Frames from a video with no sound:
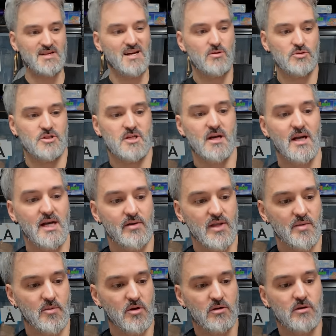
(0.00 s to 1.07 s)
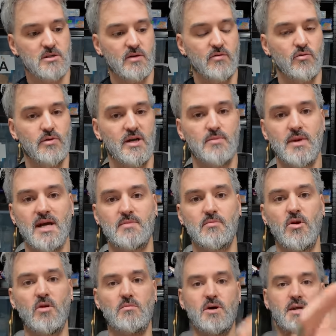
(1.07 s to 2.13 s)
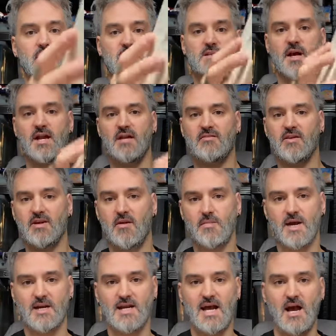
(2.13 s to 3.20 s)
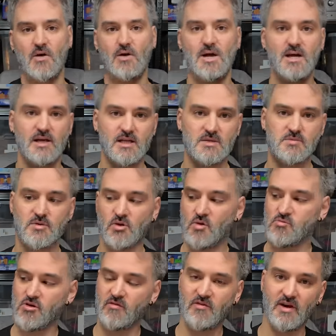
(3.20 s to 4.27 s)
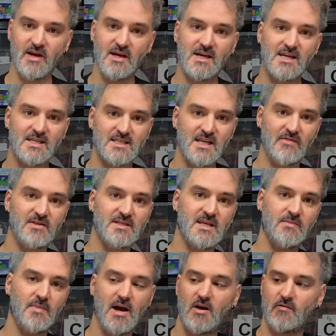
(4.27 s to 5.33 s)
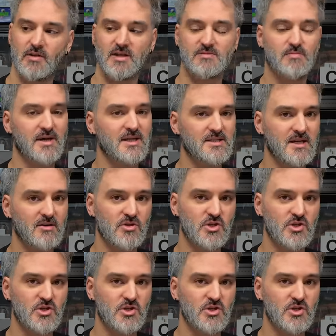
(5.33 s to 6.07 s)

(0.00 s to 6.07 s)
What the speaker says: now, just clearing them on, because I've already made more money, so anything I make now is pure profit. £17 for this BT